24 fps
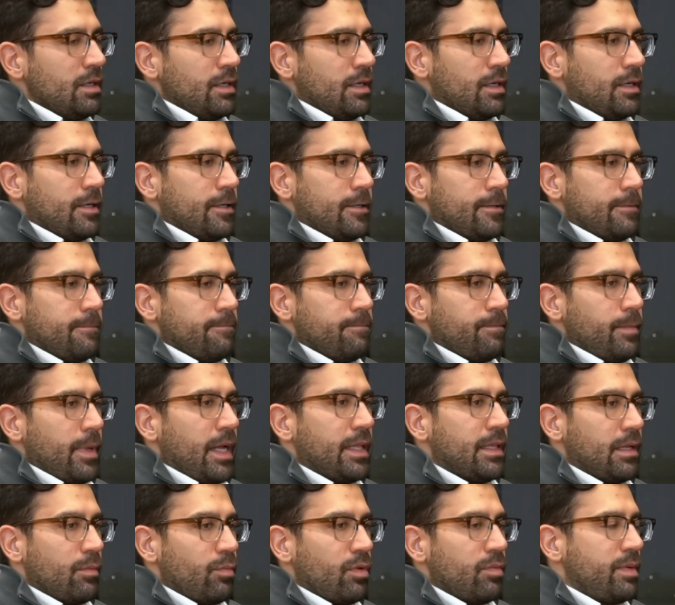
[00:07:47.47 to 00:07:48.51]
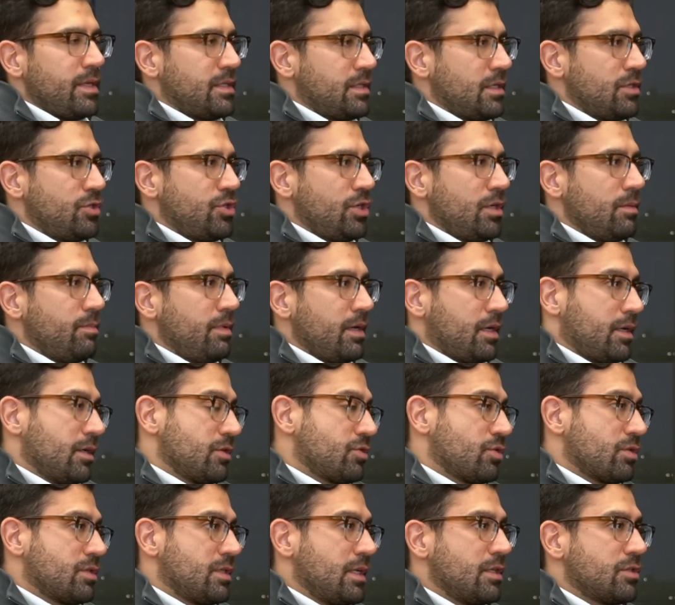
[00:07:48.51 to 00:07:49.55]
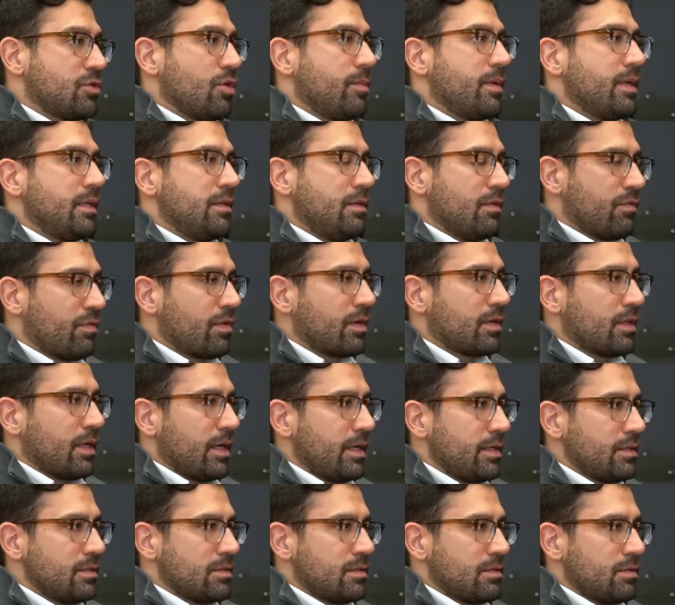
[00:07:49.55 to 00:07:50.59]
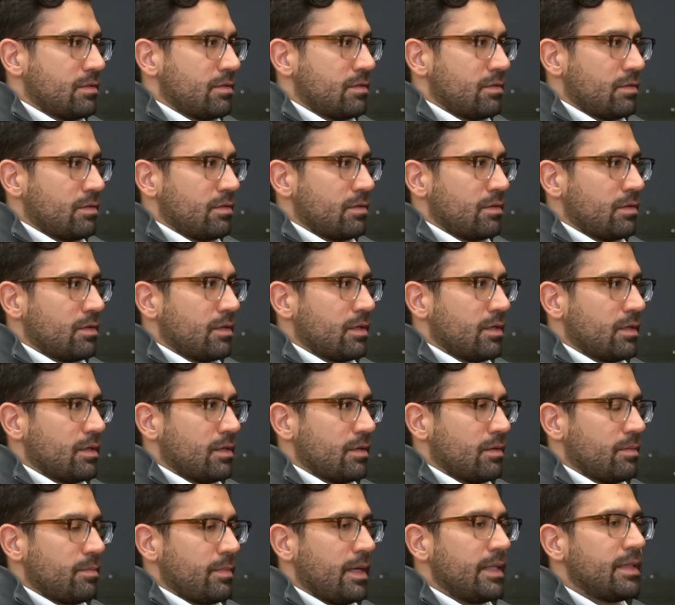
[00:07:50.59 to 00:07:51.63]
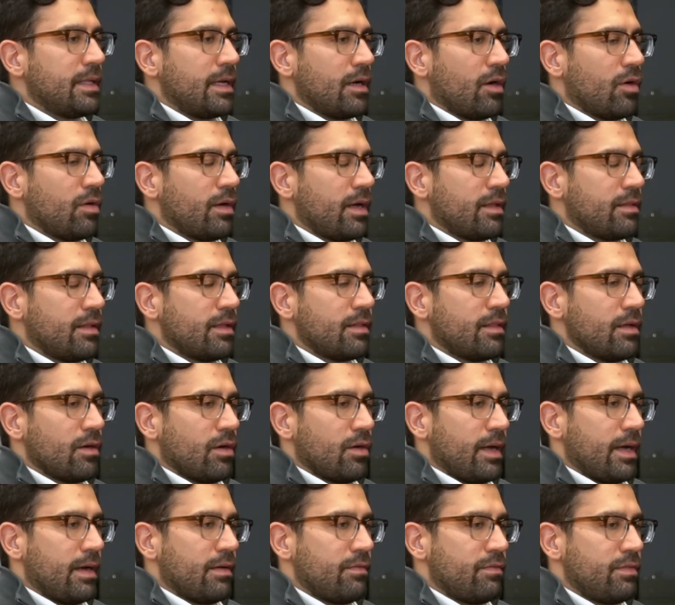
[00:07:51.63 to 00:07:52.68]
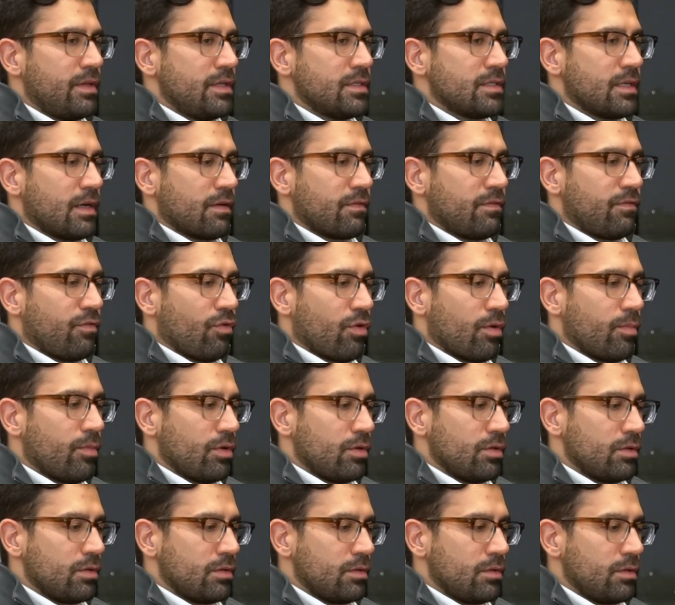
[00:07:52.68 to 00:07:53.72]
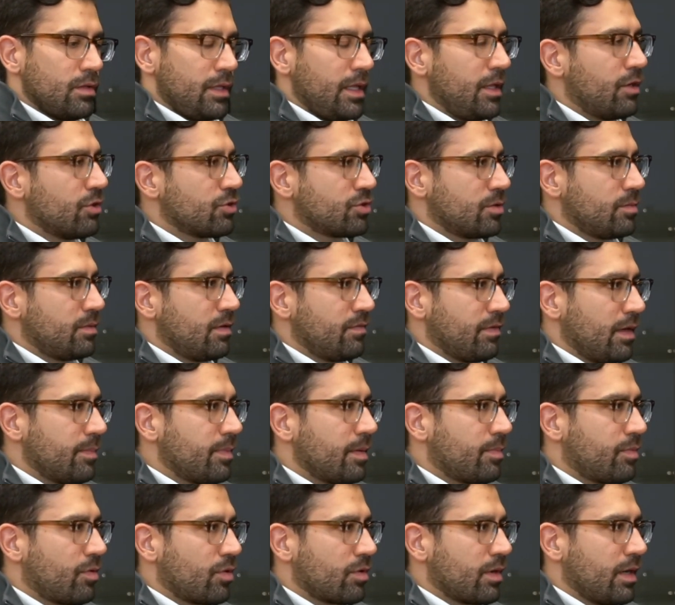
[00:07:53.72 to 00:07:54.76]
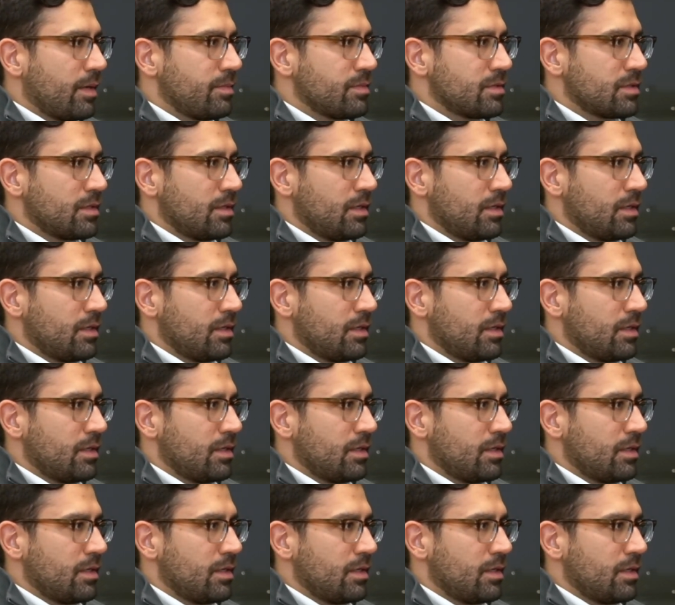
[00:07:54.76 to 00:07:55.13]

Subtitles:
And then with BCG, because you're seeing so many different clients, and I think they all have these like formal leadership development programs.